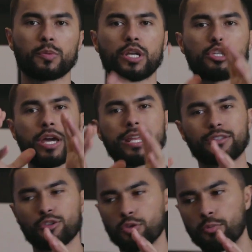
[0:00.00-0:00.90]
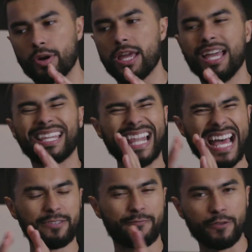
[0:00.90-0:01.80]
is we're gonna try to do the
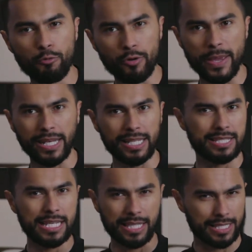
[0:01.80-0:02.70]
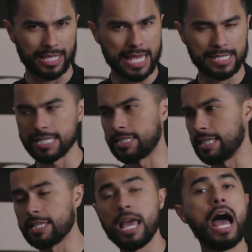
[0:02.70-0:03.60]
last few remaining seats, like the last 10
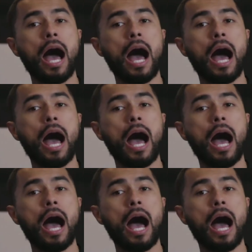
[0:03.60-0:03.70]
seats.